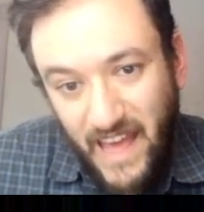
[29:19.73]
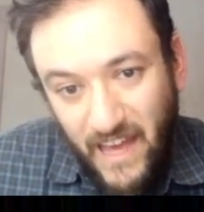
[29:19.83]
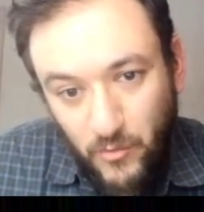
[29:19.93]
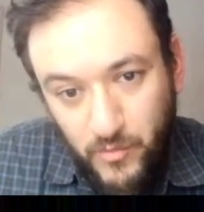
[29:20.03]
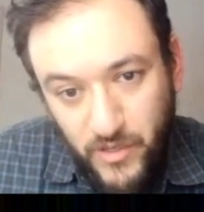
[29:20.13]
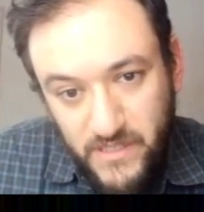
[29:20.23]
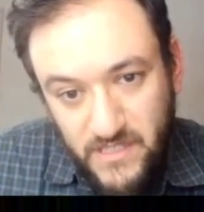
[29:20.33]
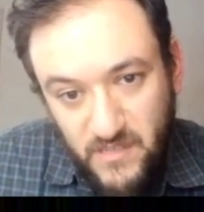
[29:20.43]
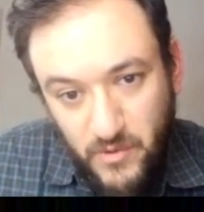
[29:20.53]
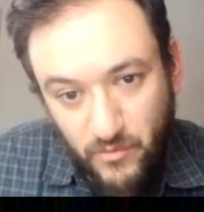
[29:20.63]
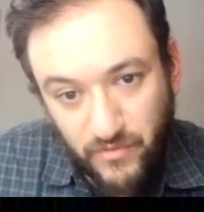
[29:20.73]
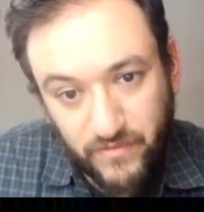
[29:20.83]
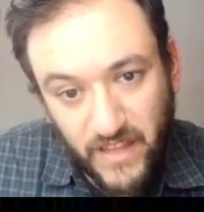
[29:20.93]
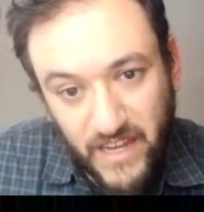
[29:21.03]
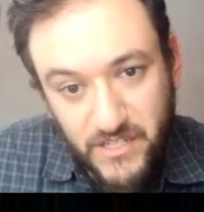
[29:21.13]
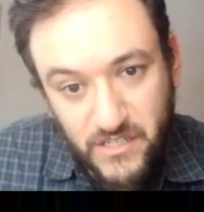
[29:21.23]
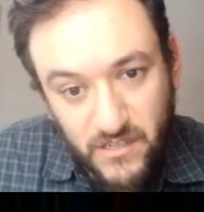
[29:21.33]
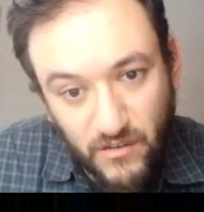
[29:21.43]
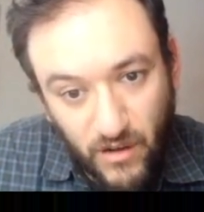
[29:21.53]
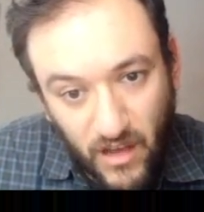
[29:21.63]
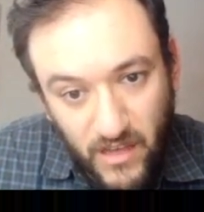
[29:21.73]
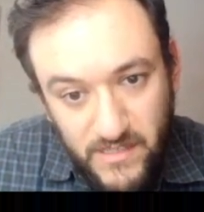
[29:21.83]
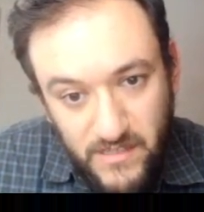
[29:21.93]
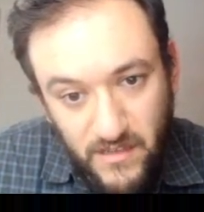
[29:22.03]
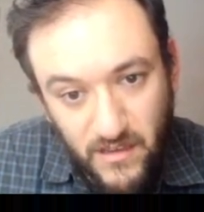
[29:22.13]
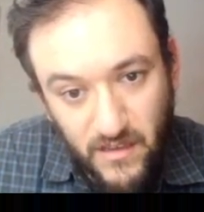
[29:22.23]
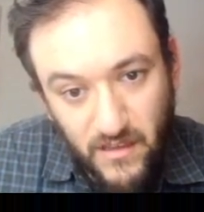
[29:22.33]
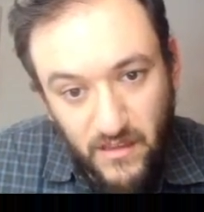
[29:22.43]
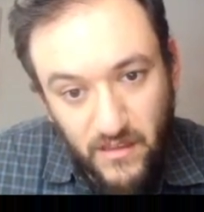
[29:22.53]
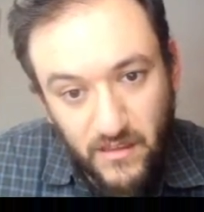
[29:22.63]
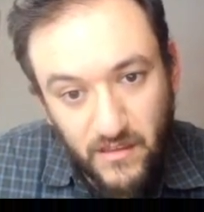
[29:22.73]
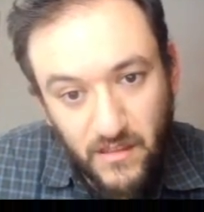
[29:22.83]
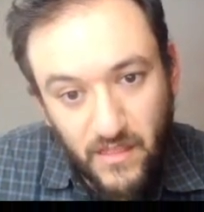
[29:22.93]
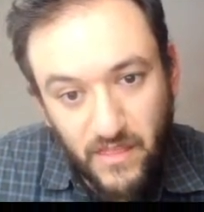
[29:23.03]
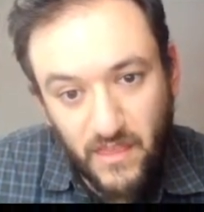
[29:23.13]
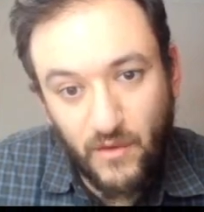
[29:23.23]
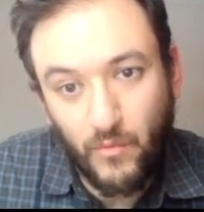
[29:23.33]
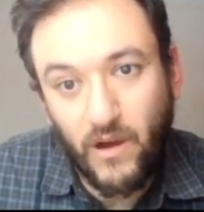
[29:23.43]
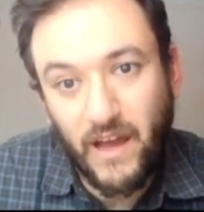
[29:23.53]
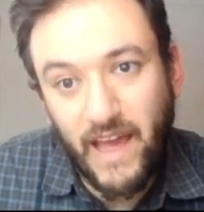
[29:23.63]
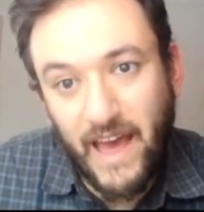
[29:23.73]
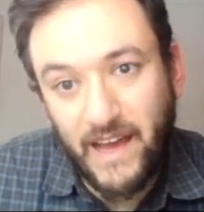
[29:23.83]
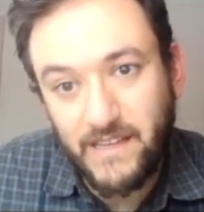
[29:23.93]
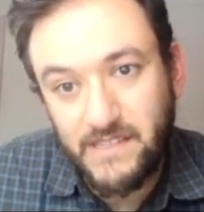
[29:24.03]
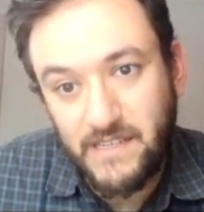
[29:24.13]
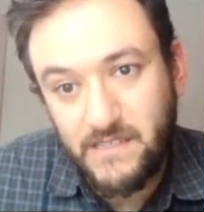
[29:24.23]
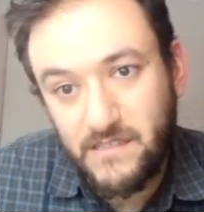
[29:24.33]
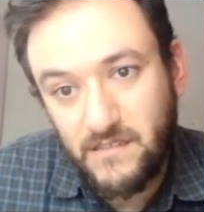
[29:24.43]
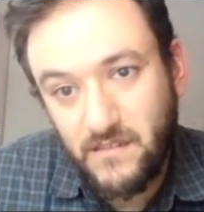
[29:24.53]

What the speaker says: outputs to be reflections across the y-axis.